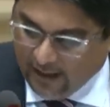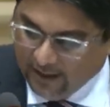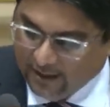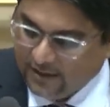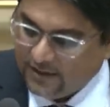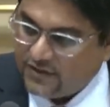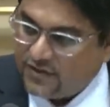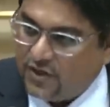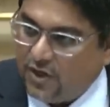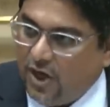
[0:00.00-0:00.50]

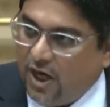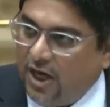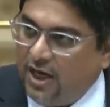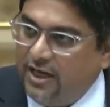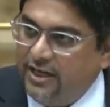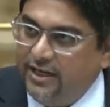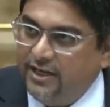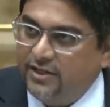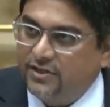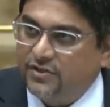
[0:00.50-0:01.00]
and his
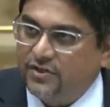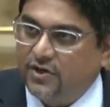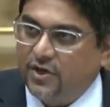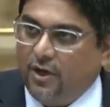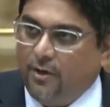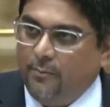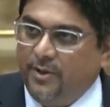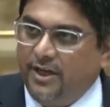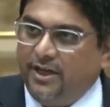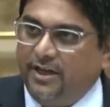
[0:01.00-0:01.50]
colleagues
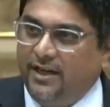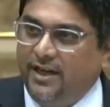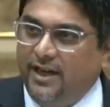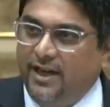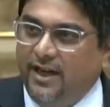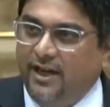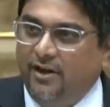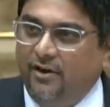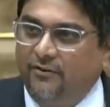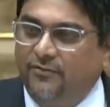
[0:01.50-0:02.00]
coming
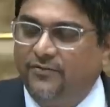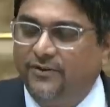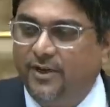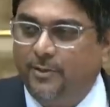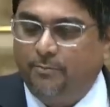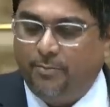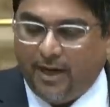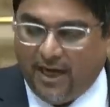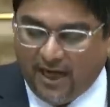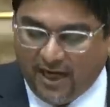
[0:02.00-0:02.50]
here for
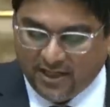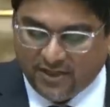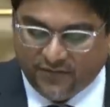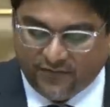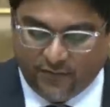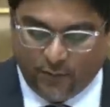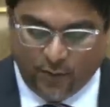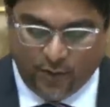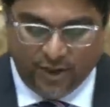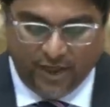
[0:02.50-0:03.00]
the
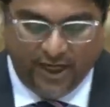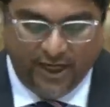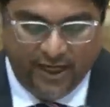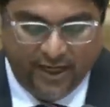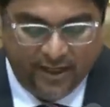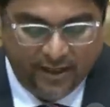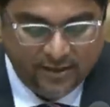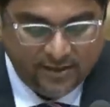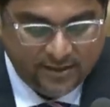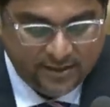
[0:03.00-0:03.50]
past 4
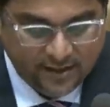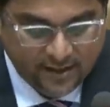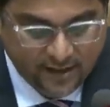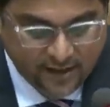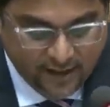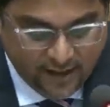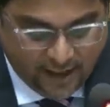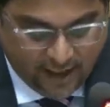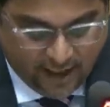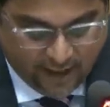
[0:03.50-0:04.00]
days
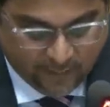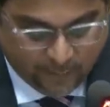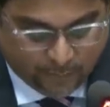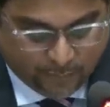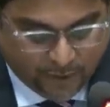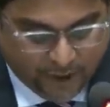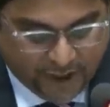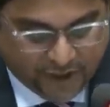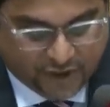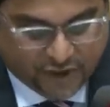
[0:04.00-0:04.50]
and
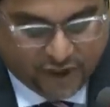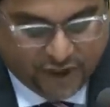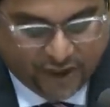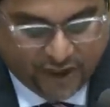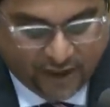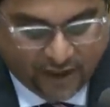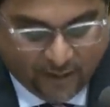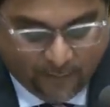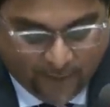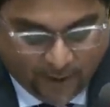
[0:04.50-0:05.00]

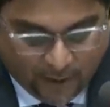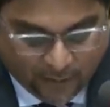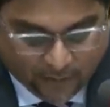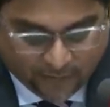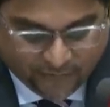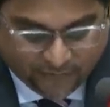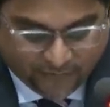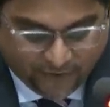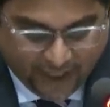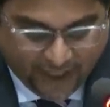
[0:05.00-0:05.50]
preaching
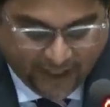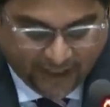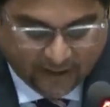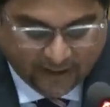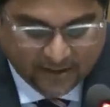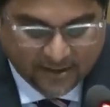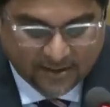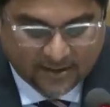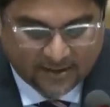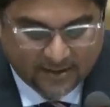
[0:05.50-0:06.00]
about
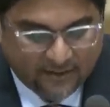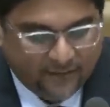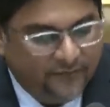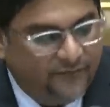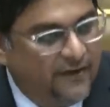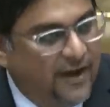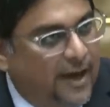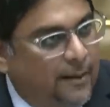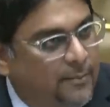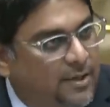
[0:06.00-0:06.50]
friends
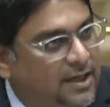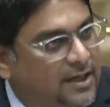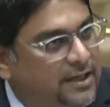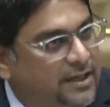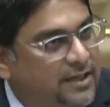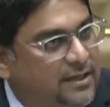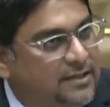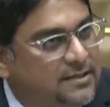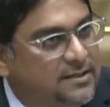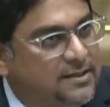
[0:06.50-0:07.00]
and
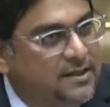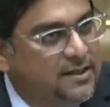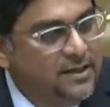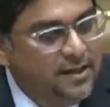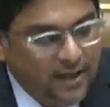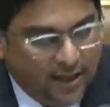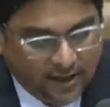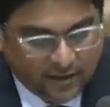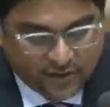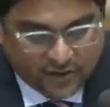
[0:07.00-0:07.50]
families
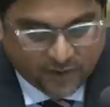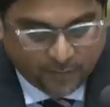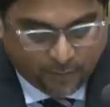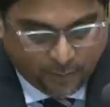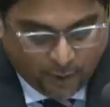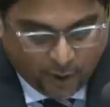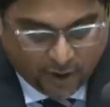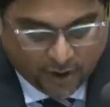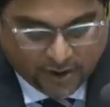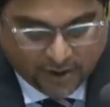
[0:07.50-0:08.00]
and
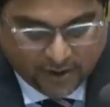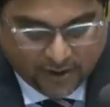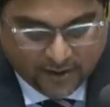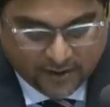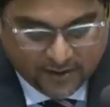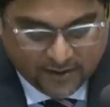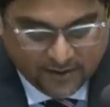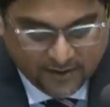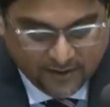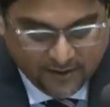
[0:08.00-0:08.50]

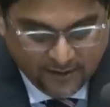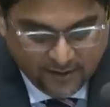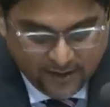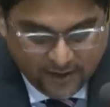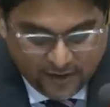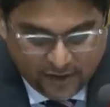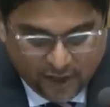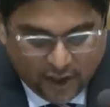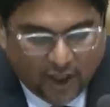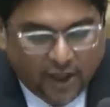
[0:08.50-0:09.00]
supporters.
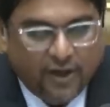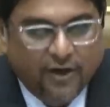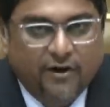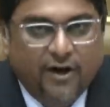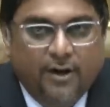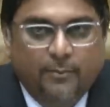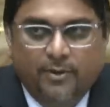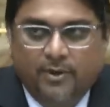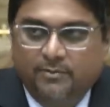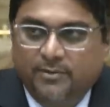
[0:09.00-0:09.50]
The
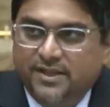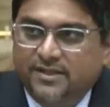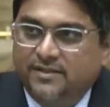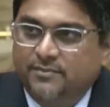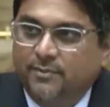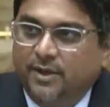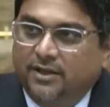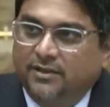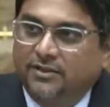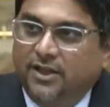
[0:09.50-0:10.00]
Honorable
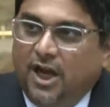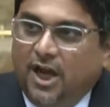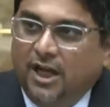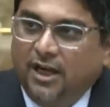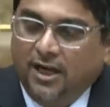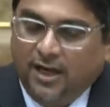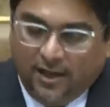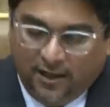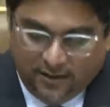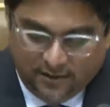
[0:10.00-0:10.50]
Miss
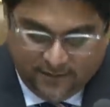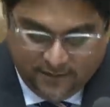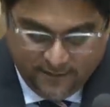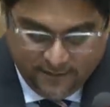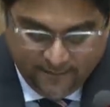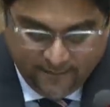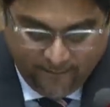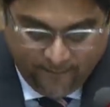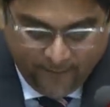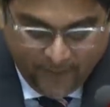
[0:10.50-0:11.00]
MacDonald
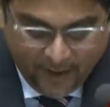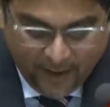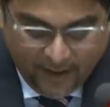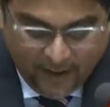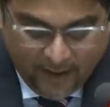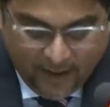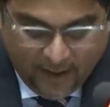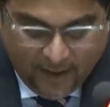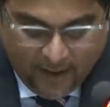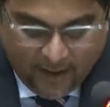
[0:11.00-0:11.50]

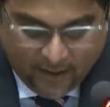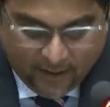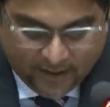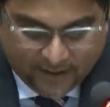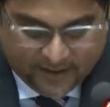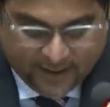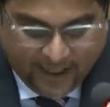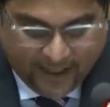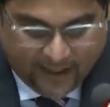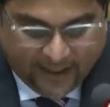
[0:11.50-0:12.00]

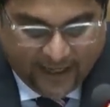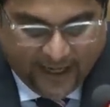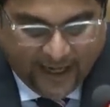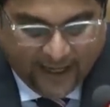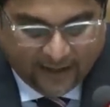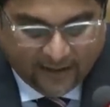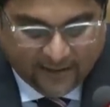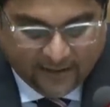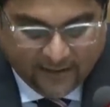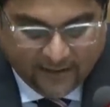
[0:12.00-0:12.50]
said
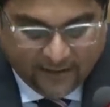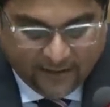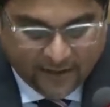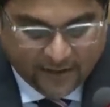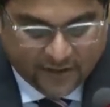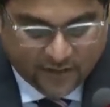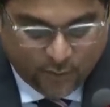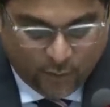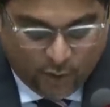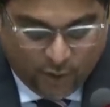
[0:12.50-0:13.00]
that
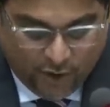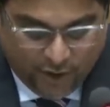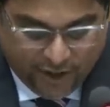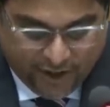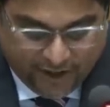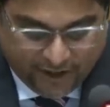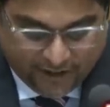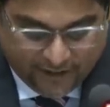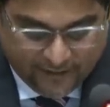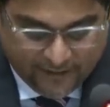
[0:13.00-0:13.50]
this
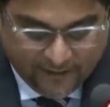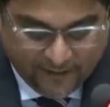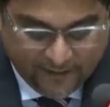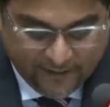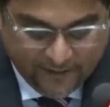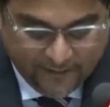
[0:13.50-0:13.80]
morning.